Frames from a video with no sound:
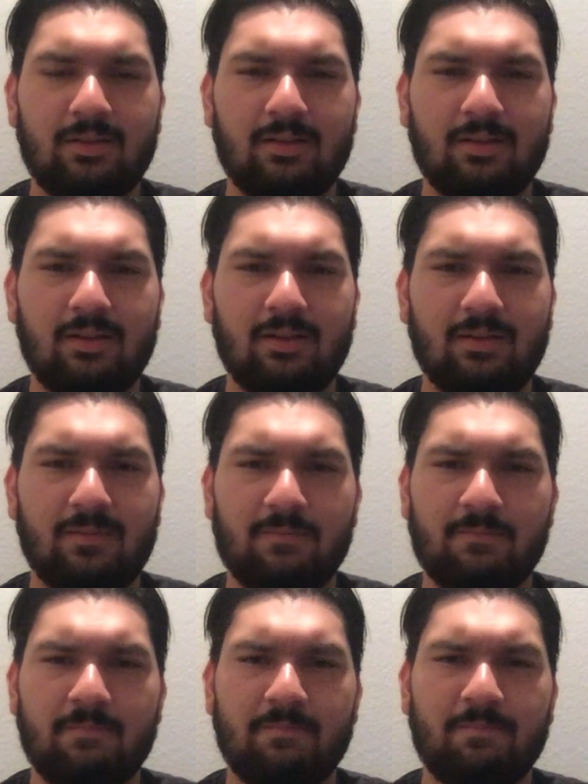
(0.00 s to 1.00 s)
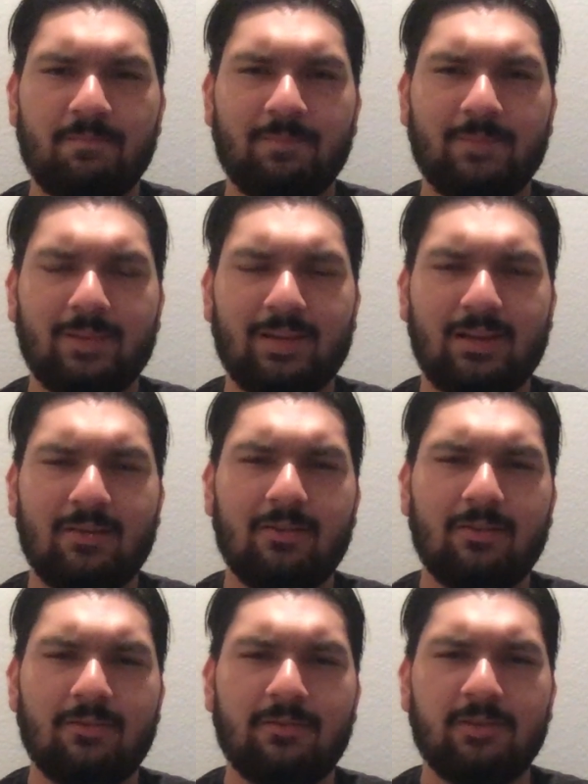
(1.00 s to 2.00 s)
Um, I don't
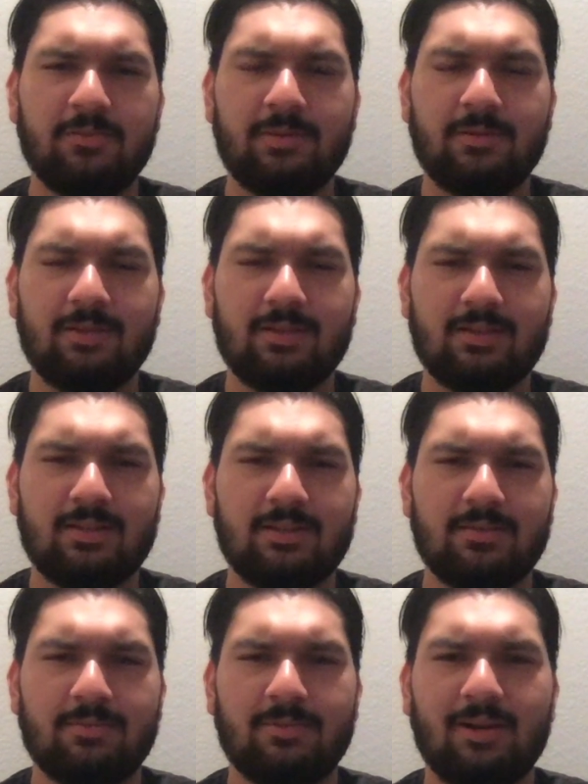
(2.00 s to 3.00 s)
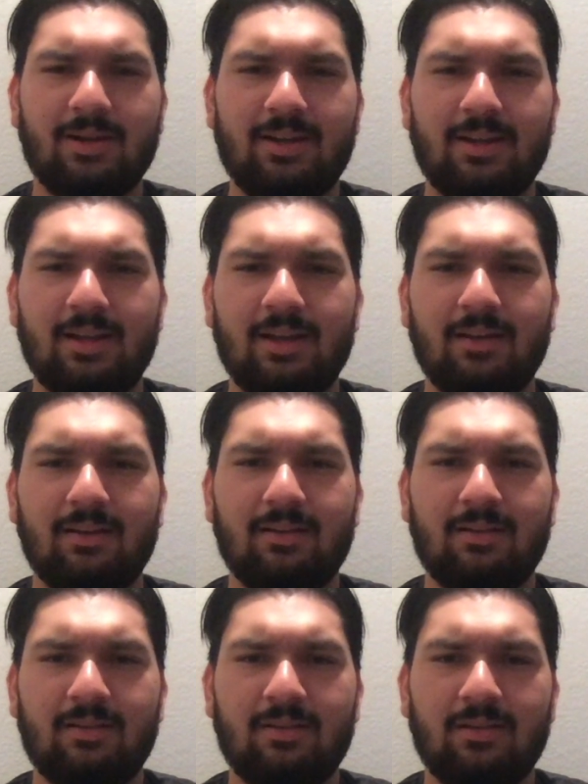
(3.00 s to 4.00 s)
know, it fills me with a sense of pride that
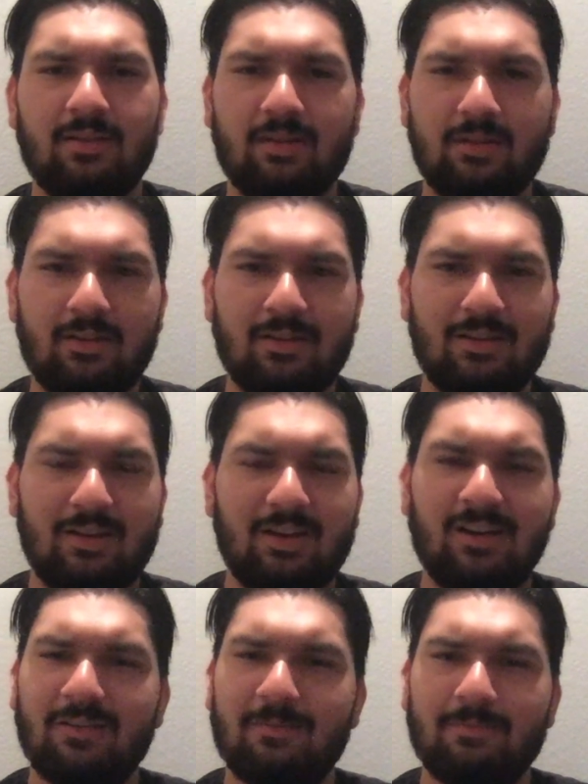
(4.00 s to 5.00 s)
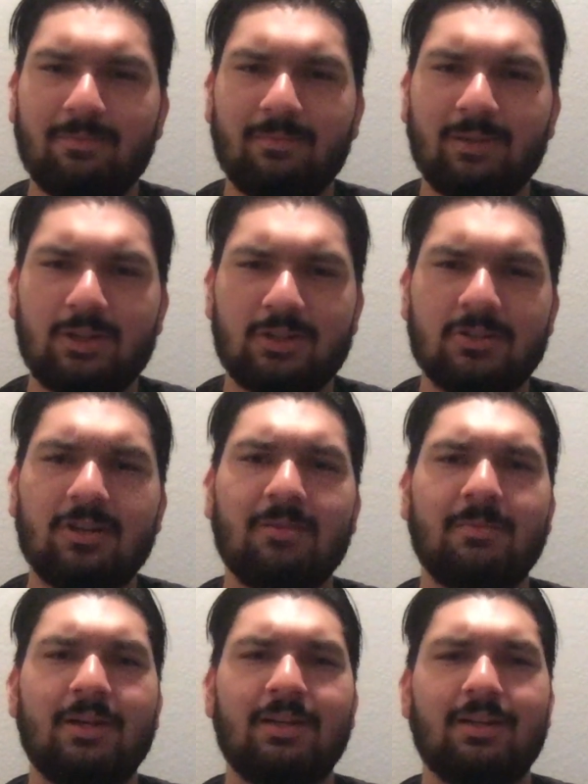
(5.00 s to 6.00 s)
I'm a strong
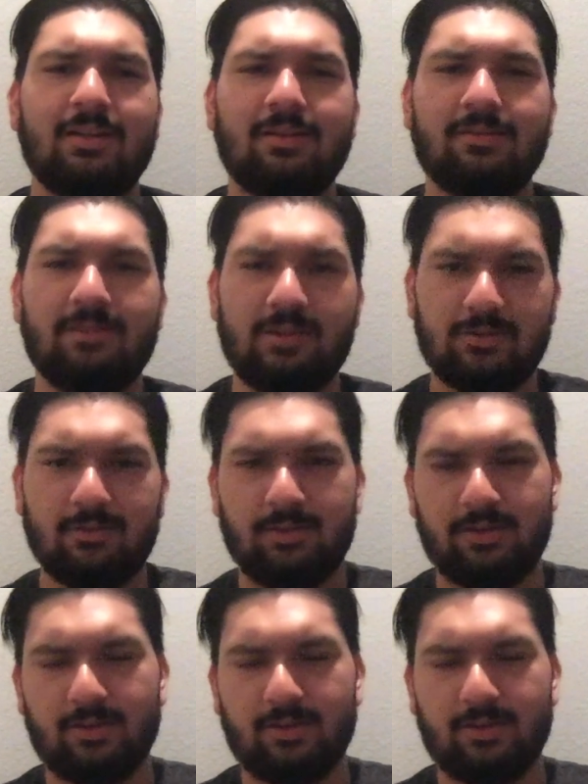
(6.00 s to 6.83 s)
minded individual.